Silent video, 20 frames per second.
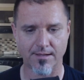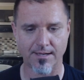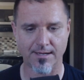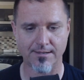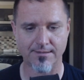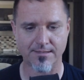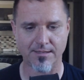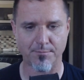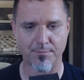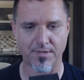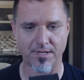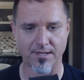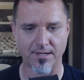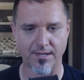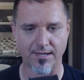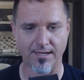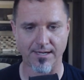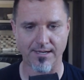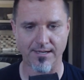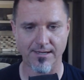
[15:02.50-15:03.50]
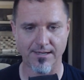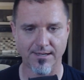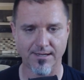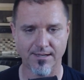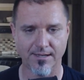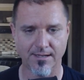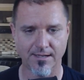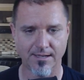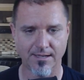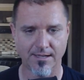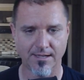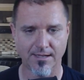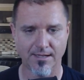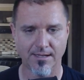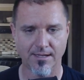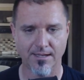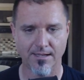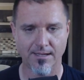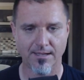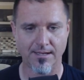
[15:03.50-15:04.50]
icy body.
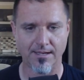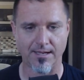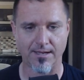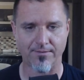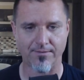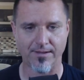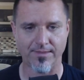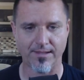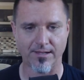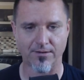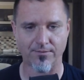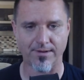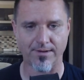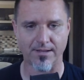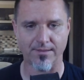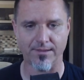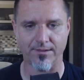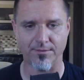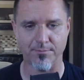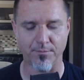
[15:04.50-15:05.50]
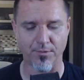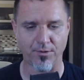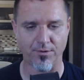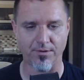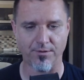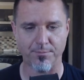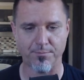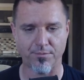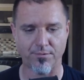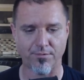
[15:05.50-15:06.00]
Everything around this moon is